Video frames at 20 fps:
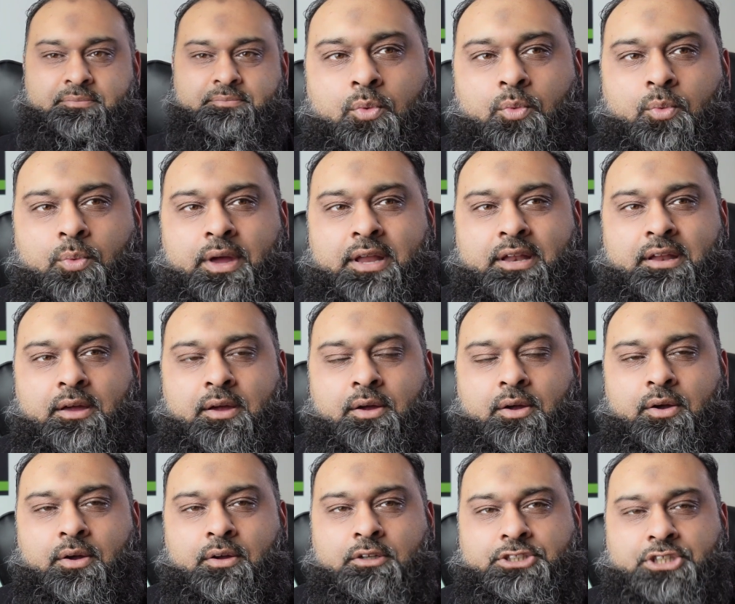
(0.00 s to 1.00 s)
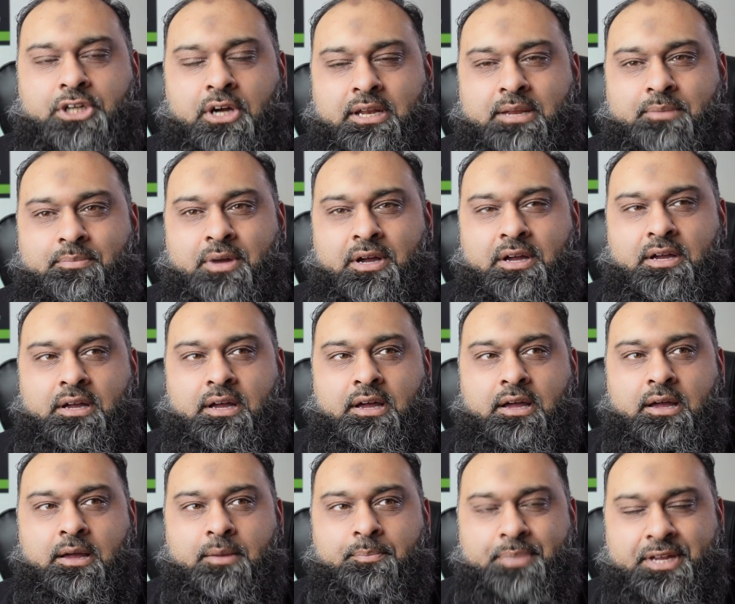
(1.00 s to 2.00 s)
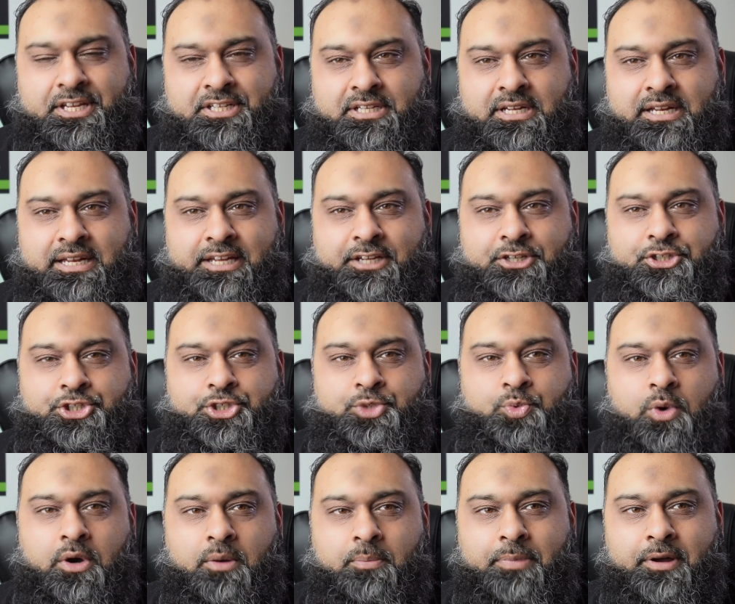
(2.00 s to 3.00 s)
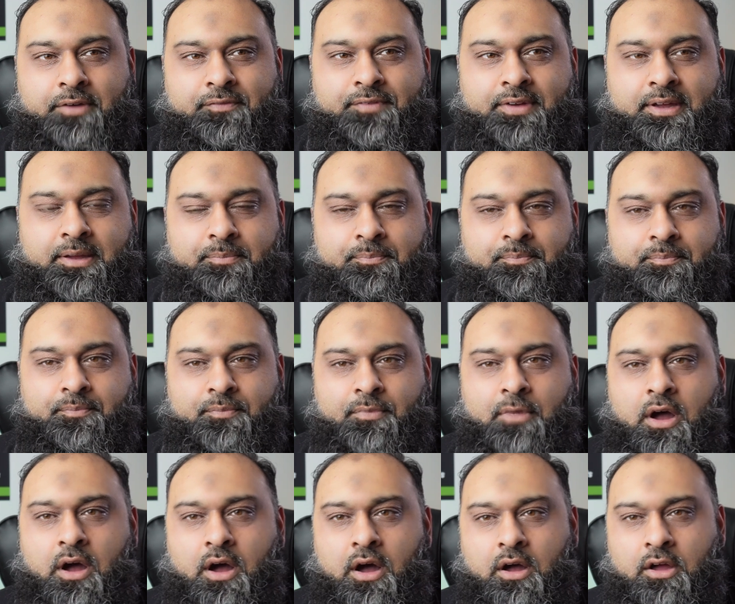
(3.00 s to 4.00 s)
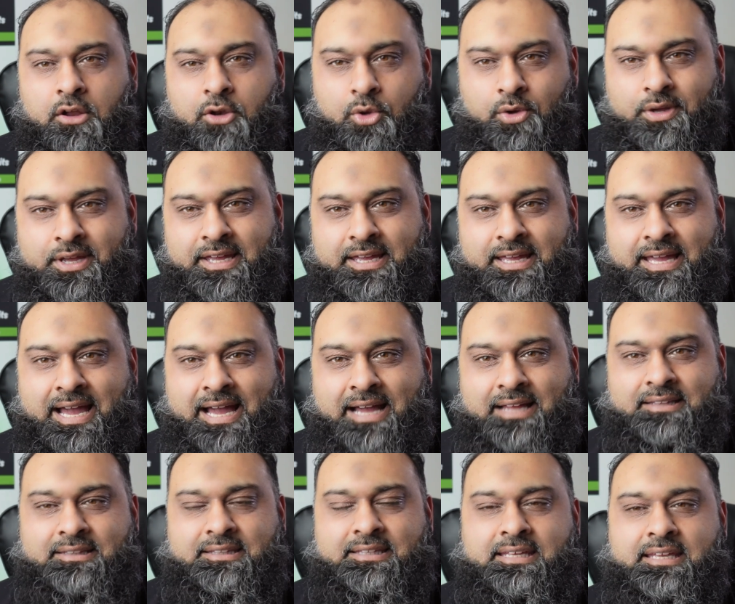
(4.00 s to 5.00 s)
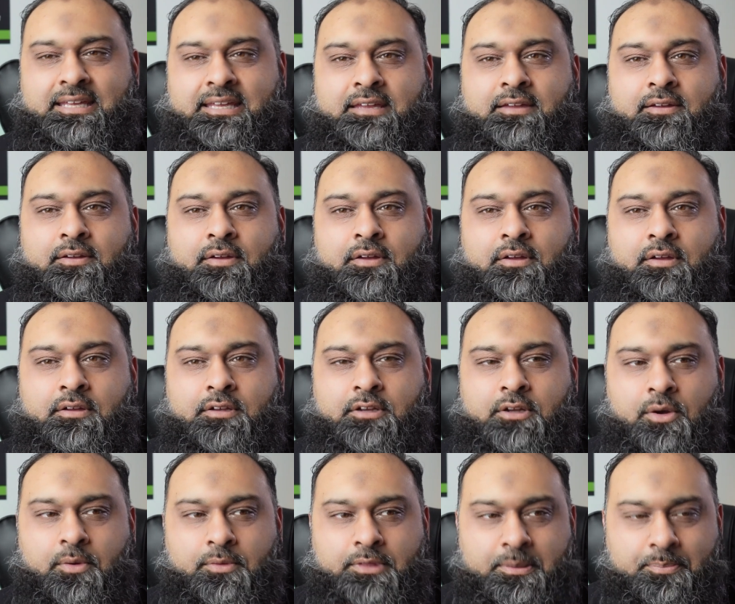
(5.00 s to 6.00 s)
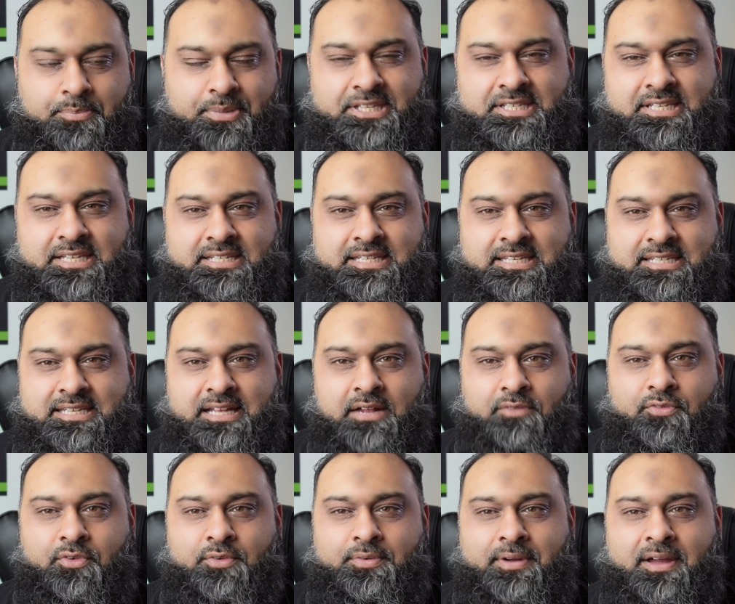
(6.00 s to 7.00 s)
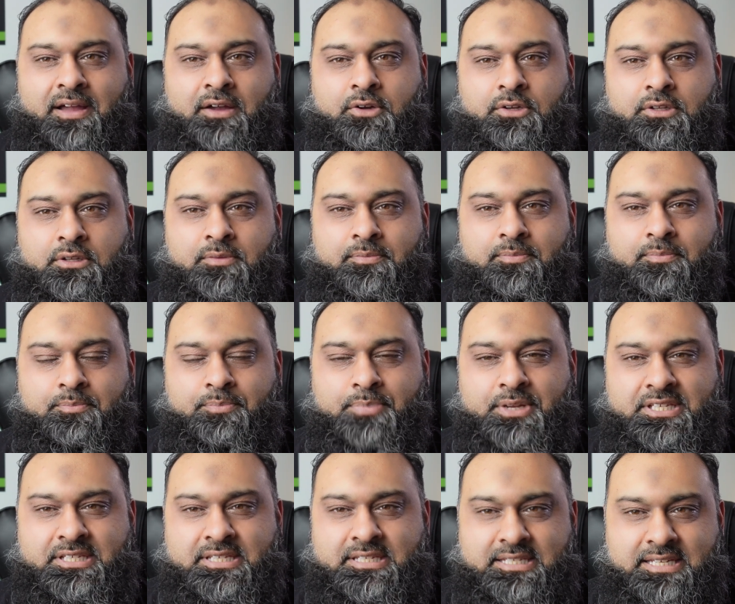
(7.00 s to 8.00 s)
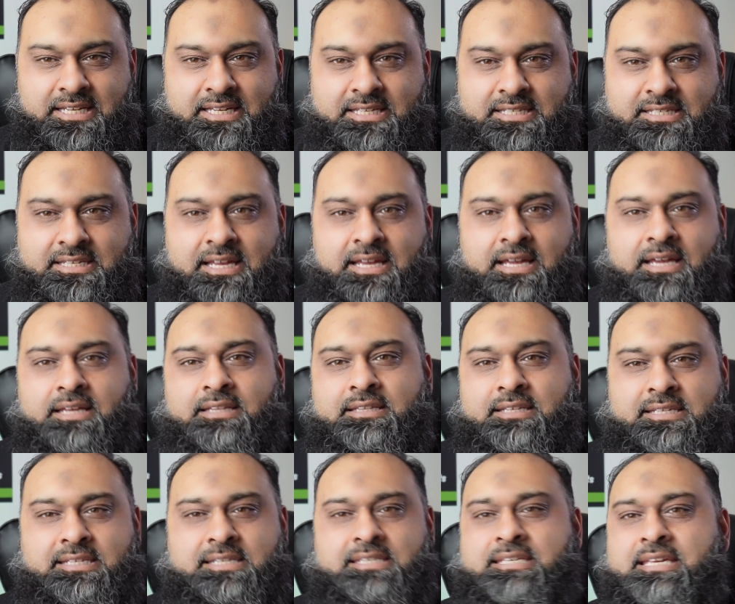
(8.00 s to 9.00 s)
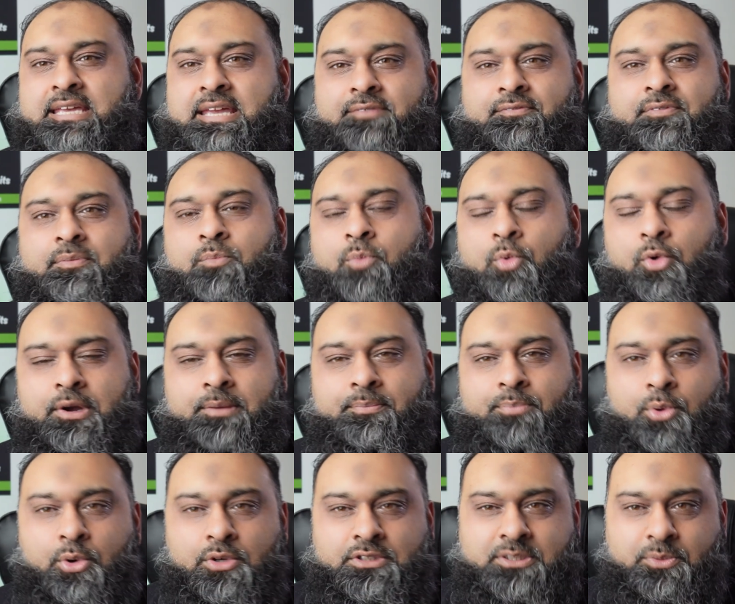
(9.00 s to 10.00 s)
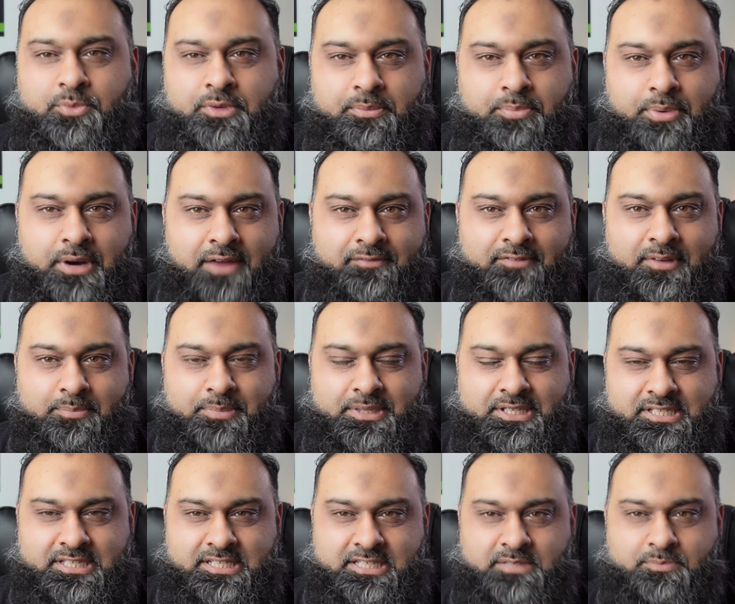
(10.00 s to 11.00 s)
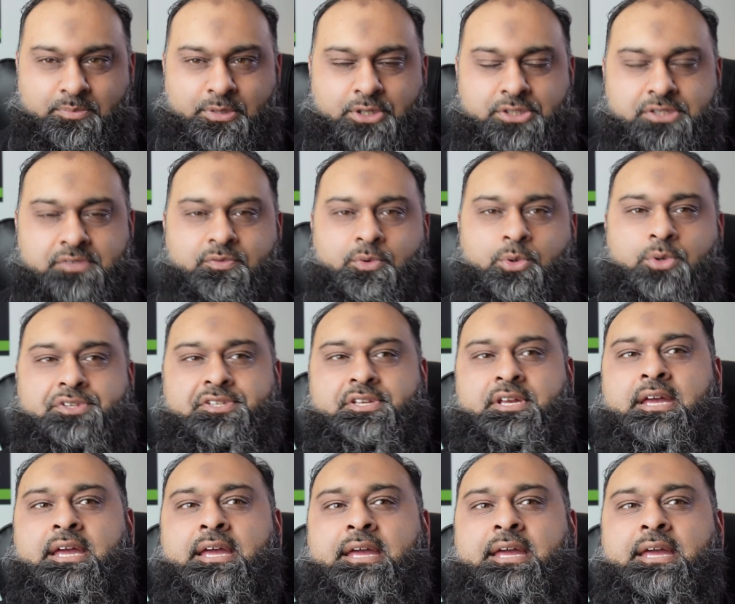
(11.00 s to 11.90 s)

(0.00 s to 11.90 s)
When Charlie Munger, Peter Lynch, Warren Buffett are looking at the business itself, of how good the business is, this is even more important with private businesses, because of course,